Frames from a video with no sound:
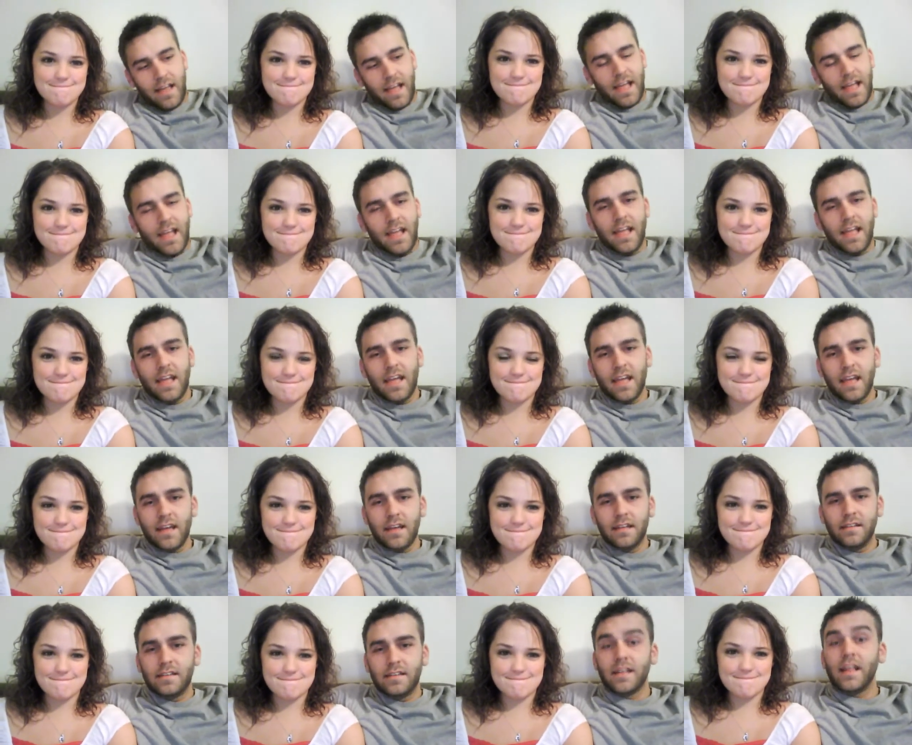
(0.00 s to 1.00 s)

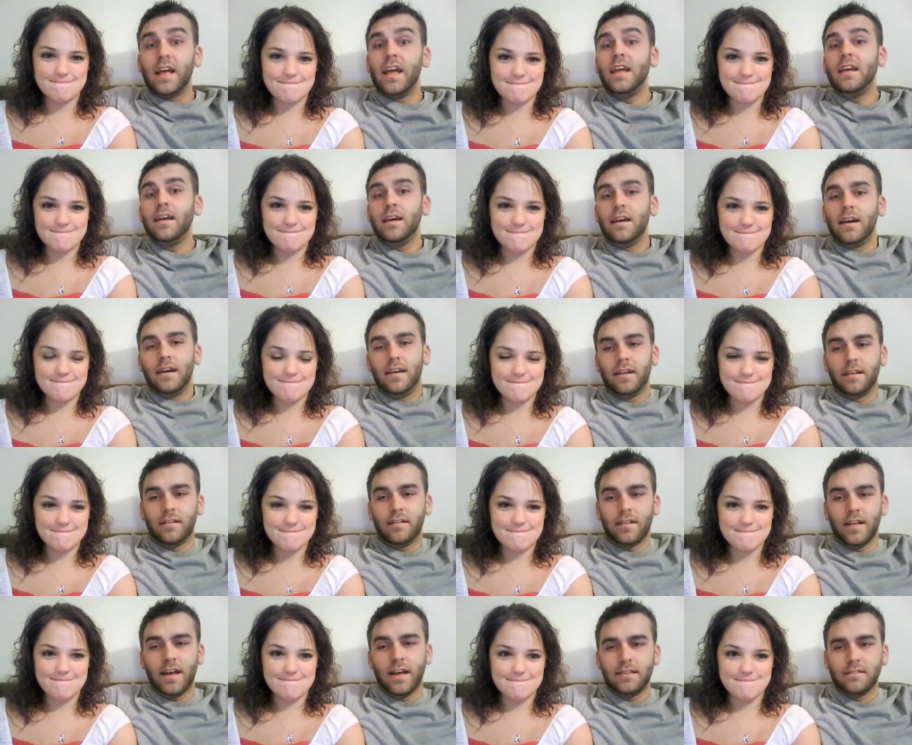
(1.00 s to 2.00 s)
Speaker 1: And today in
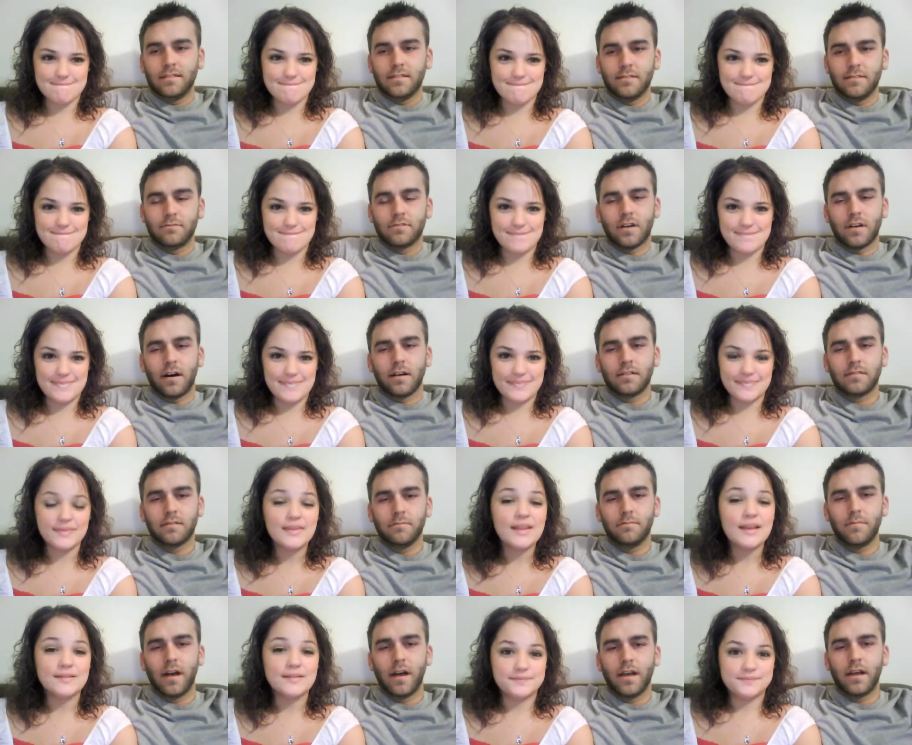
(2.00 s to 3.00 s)
class, it was
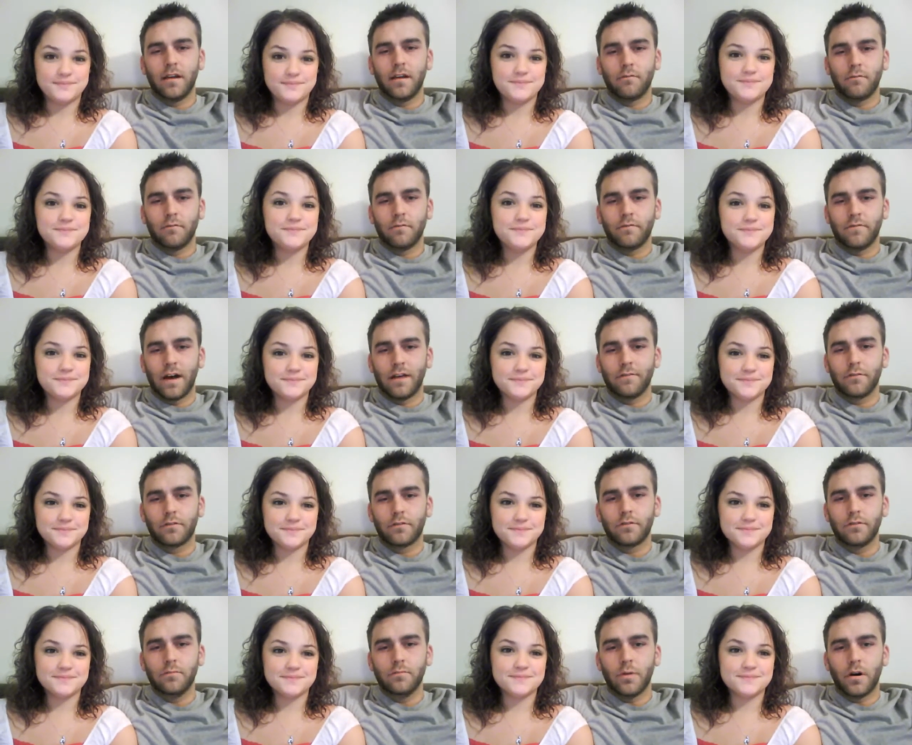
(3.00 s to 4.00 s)
awesome. My revival
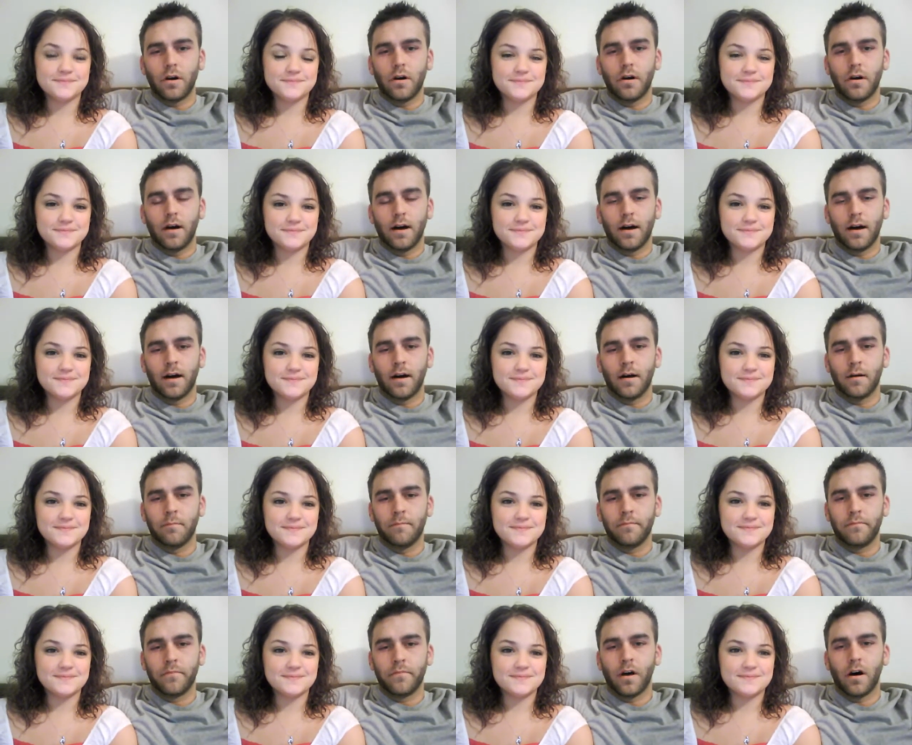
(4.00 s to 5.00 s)
group
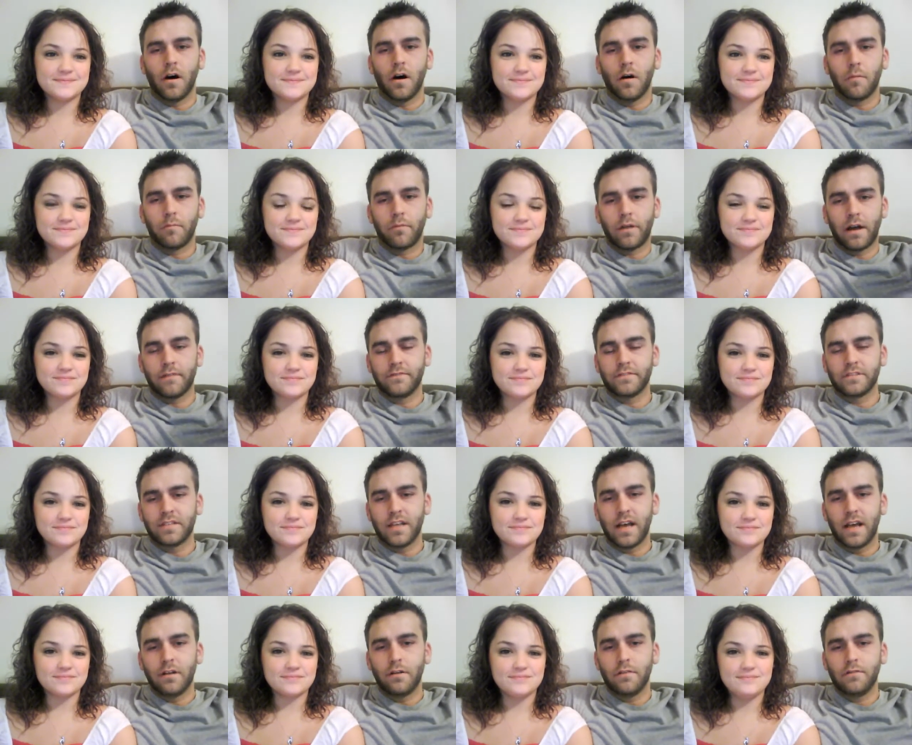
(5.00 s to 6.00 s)
um, all
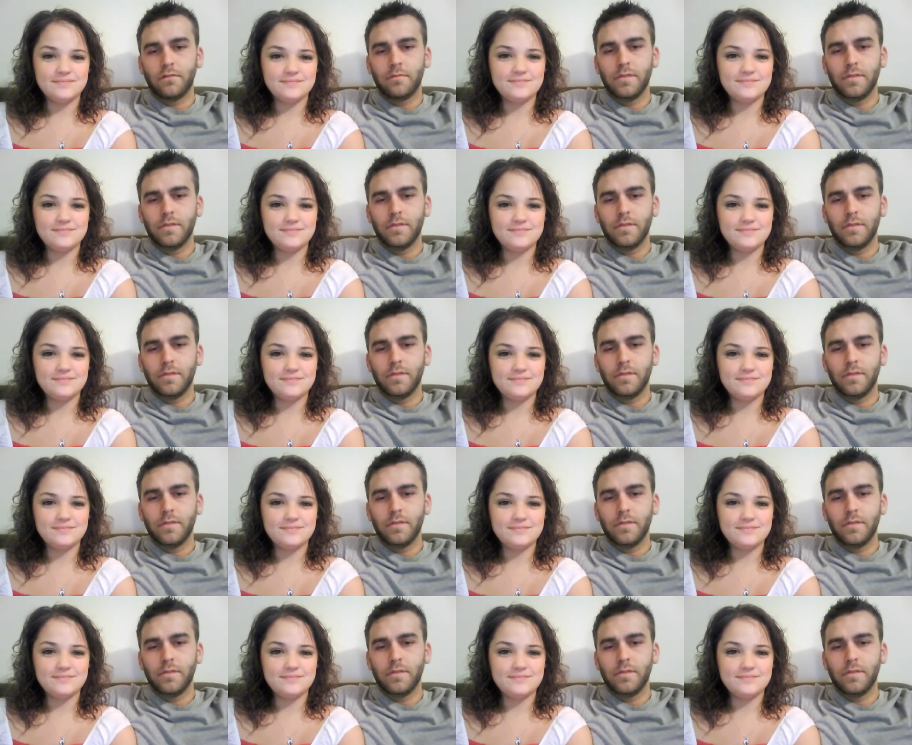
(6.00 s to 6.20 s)
prophesied over